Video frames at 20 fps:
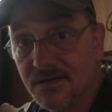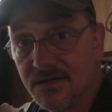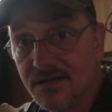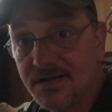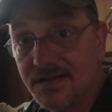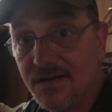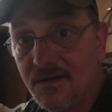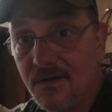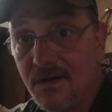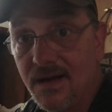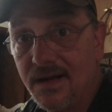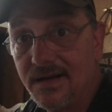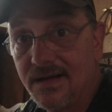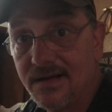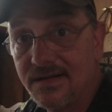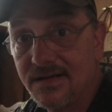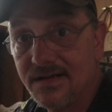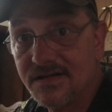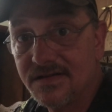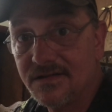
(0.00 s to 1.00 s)
So let's go ahead and
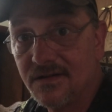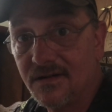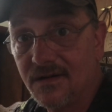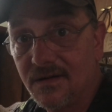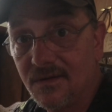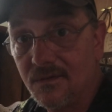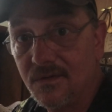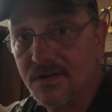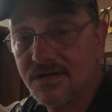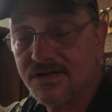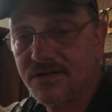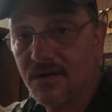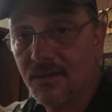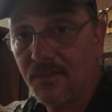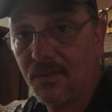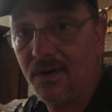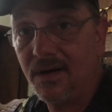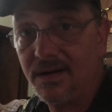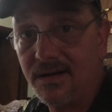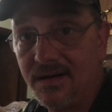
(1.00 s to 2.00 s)
get this started. We'll start
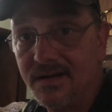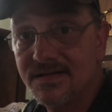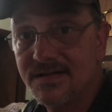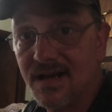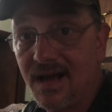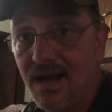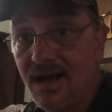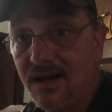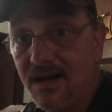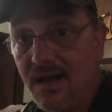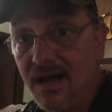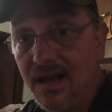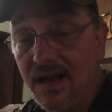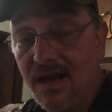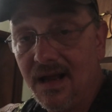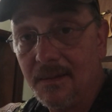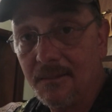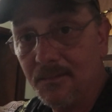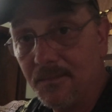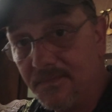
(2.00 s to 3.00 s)
printing this out,
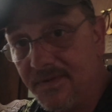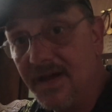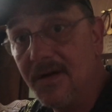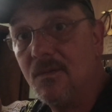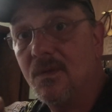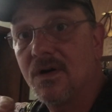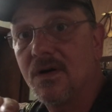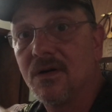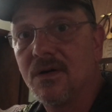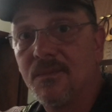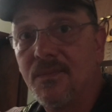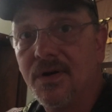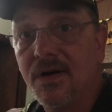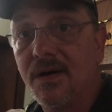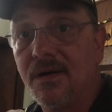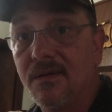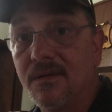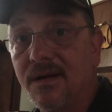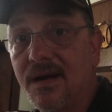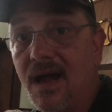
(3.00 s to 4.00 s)
and then we're going to put
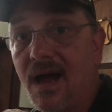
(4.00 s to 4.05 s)
it on the